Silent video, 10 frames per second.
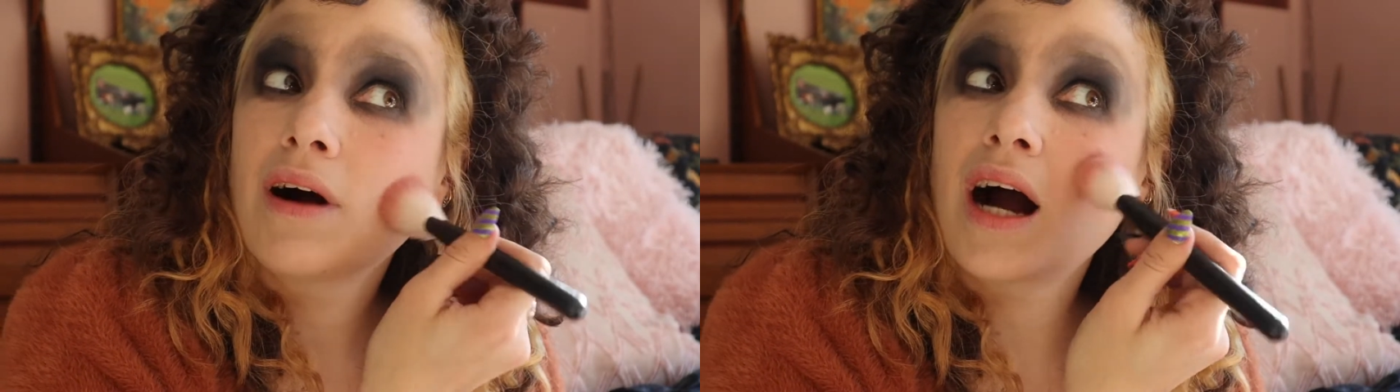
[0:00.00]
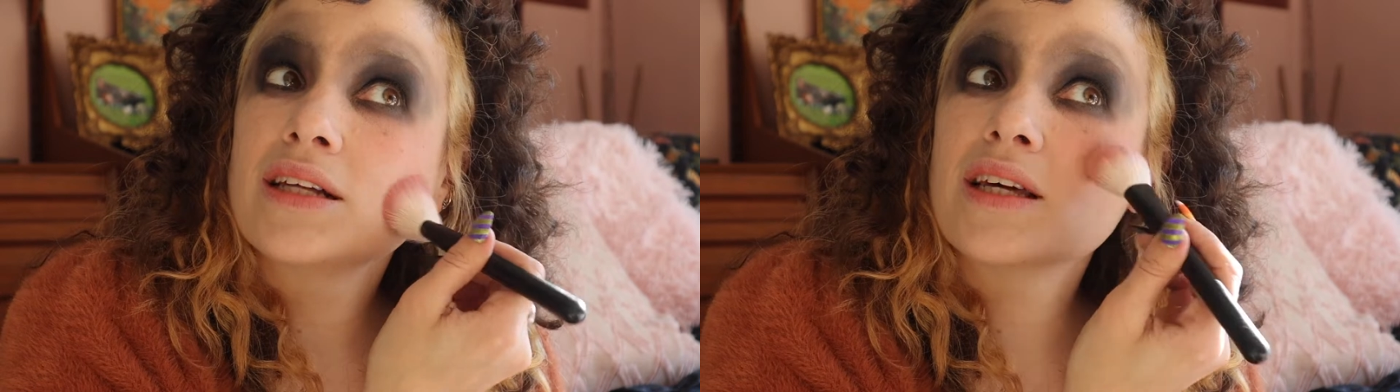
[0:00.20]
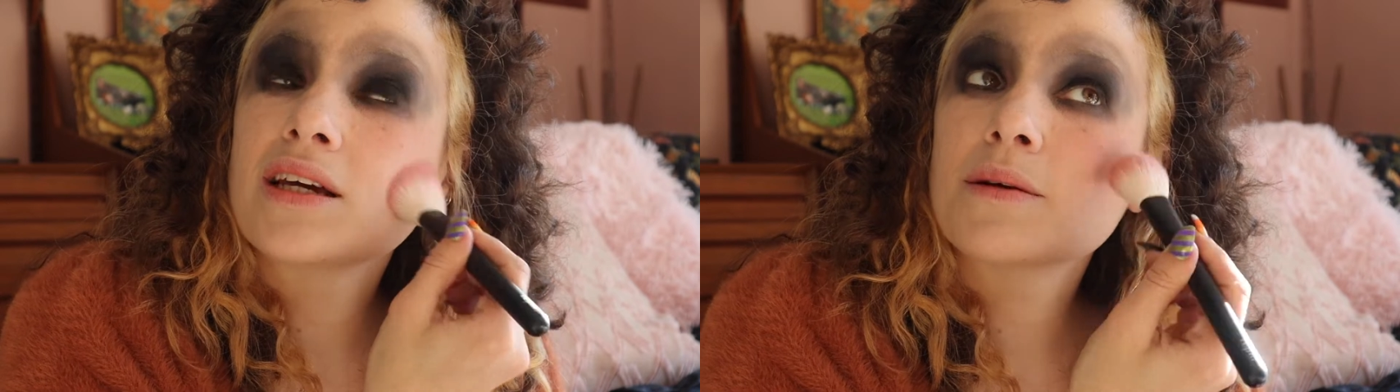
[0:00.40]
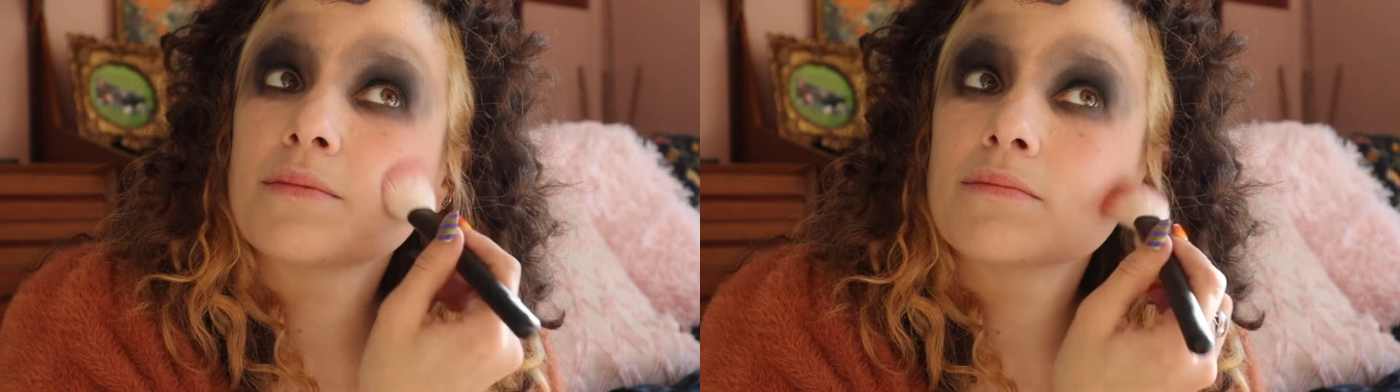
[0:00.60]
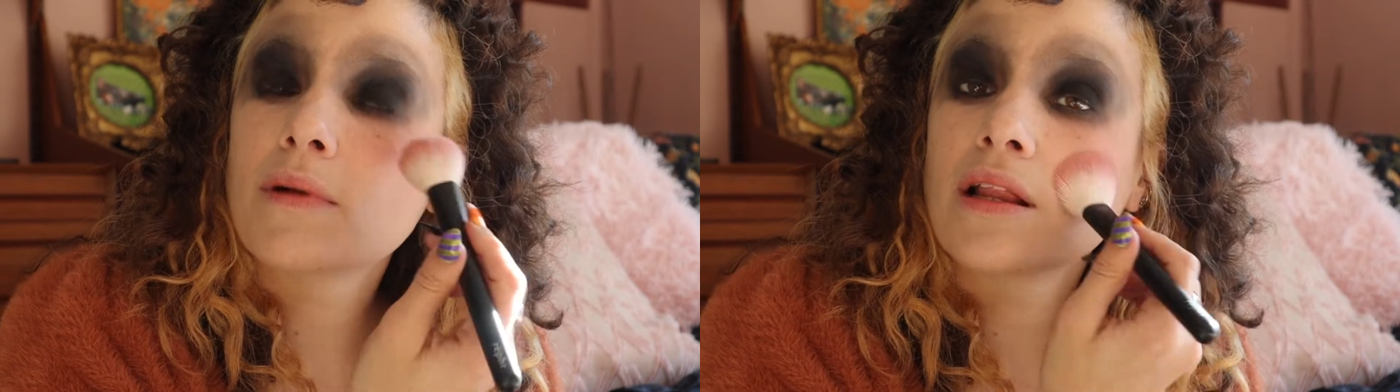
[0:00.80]
I think
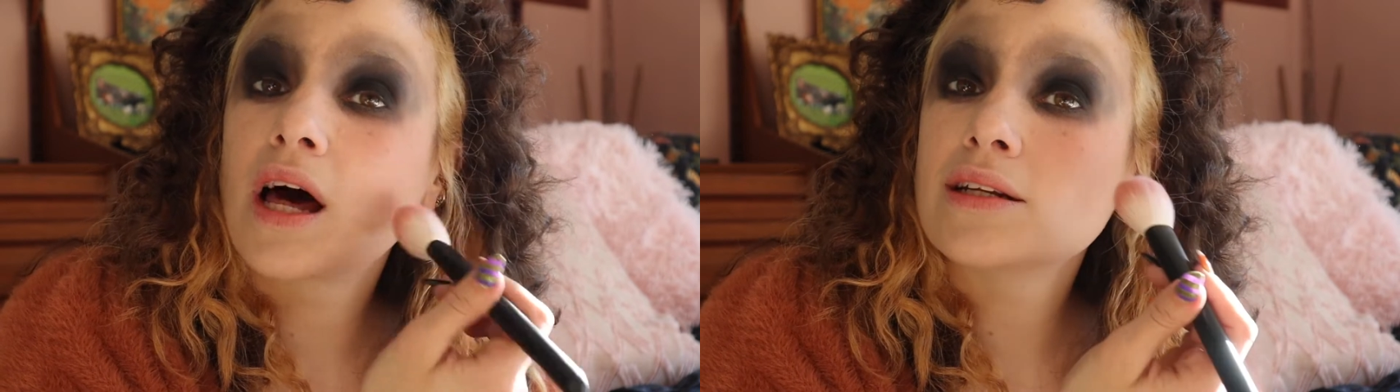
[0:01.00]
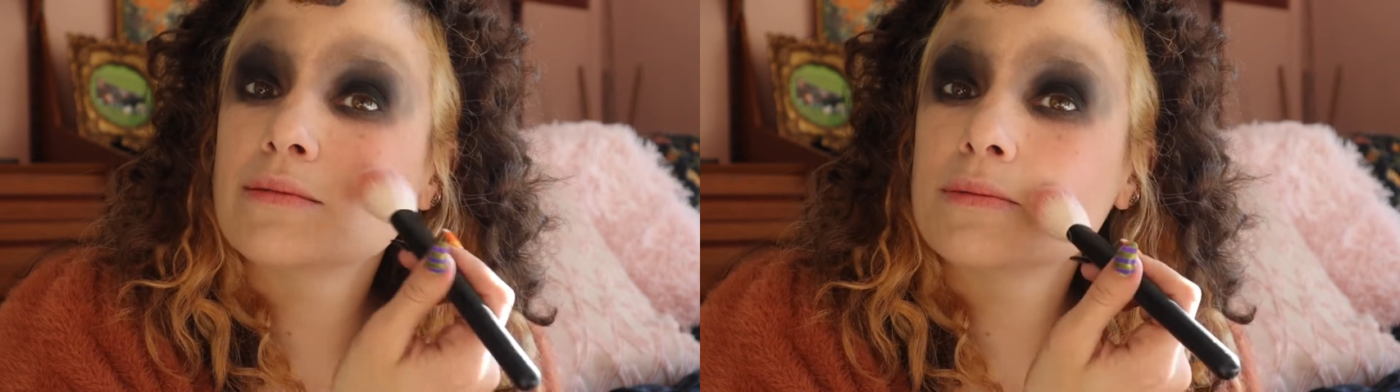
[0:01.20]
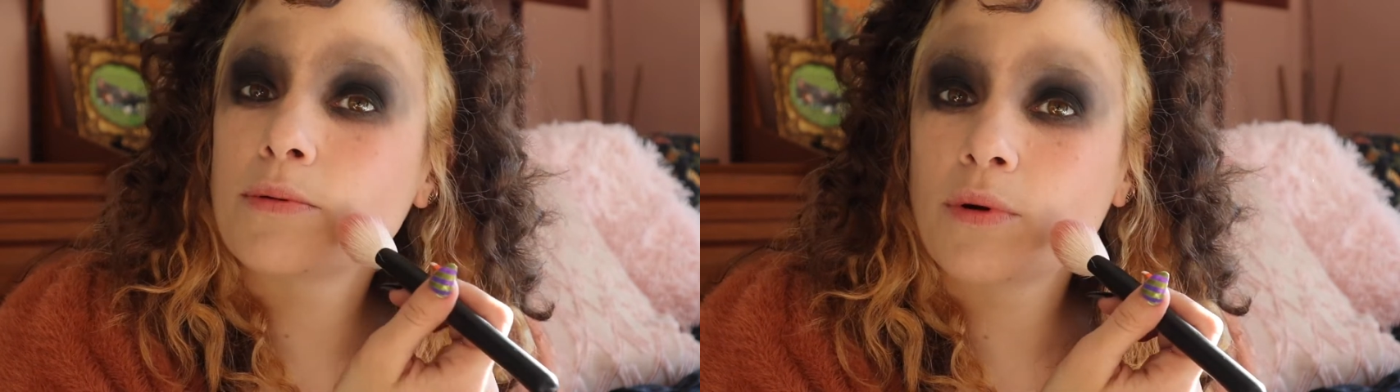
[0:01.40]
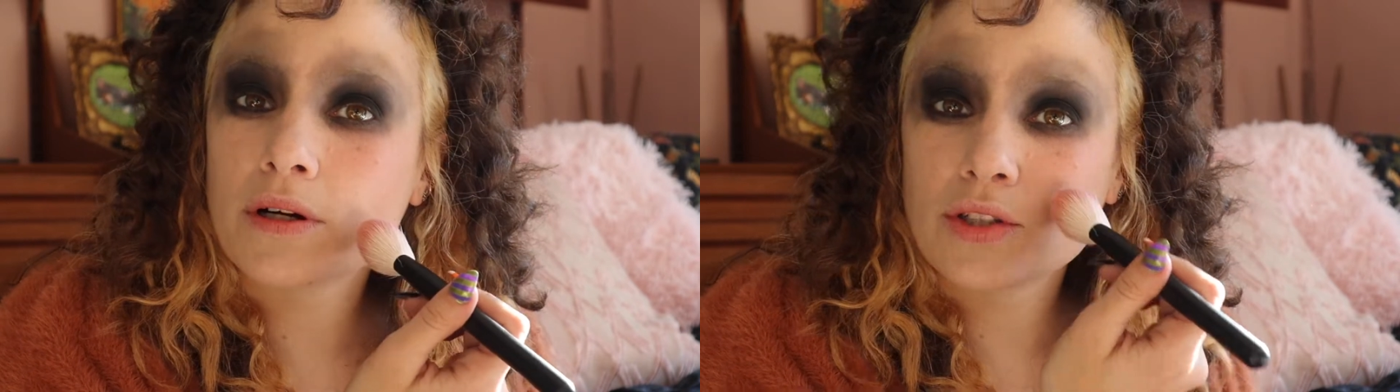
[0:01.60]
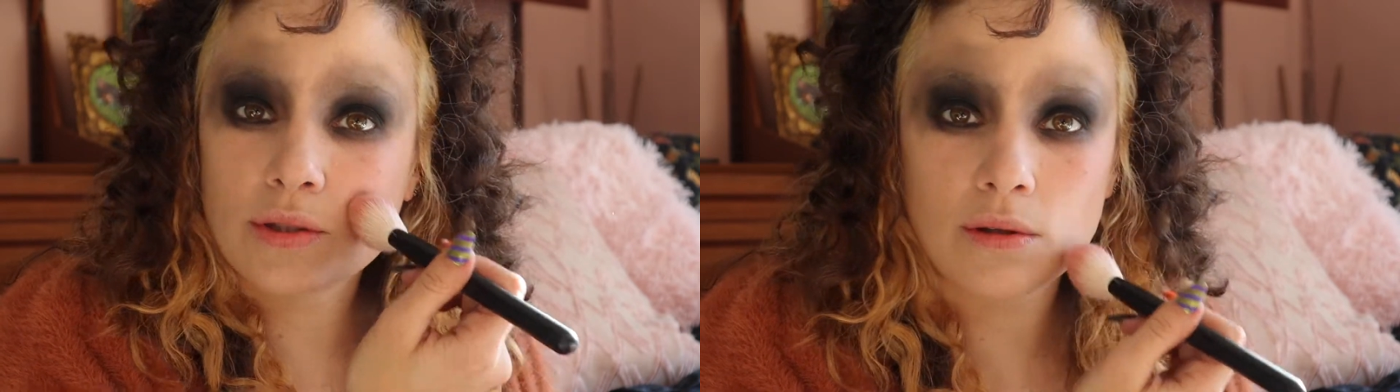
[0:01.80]
a lot of people wear
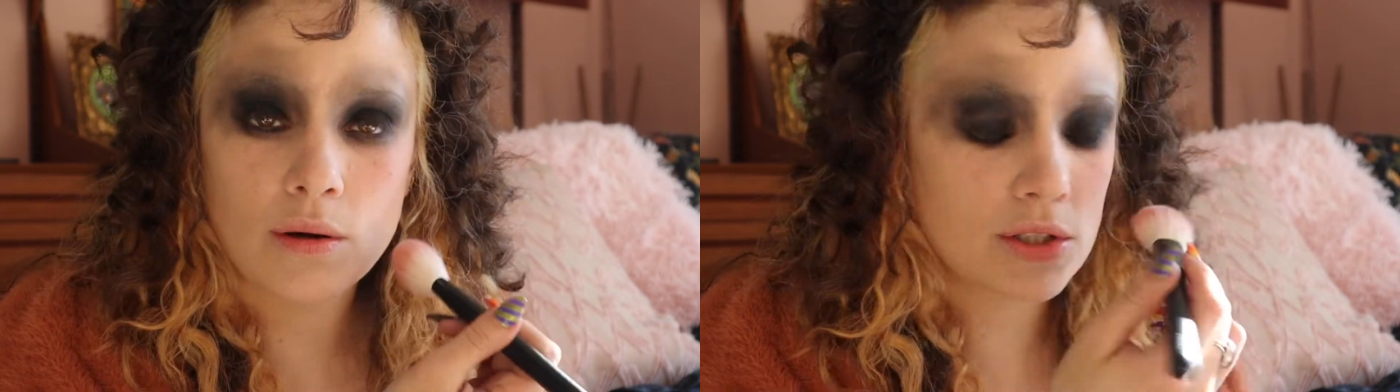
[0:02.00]
it too low.